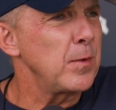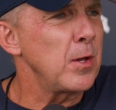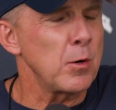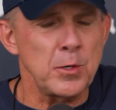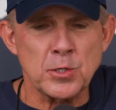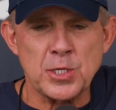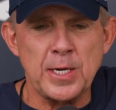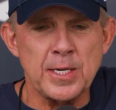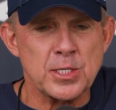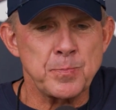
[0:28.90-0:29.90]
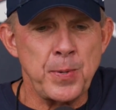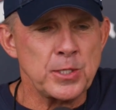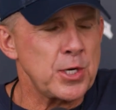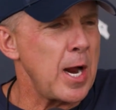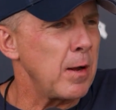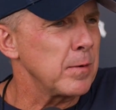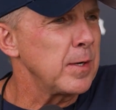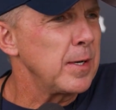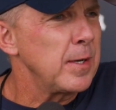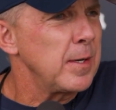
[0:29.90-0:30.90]
you know, you'll see his pitch count
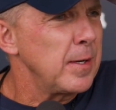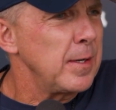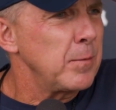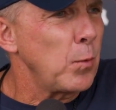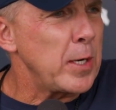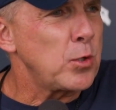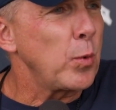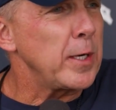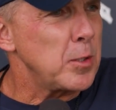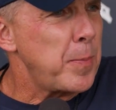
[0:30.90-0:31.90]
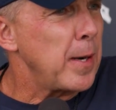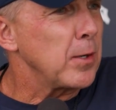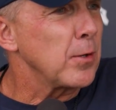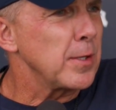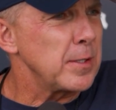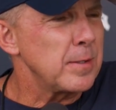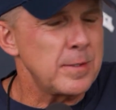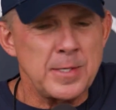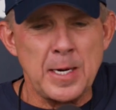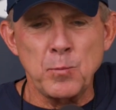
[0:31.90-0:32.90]
week to week, depending on the
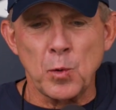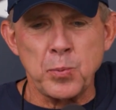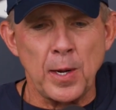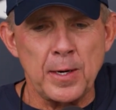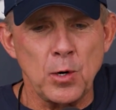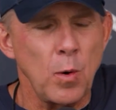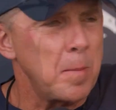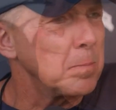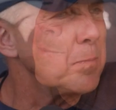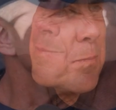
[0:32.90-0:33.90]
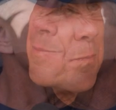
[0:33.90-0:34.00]
team we're playing, go up.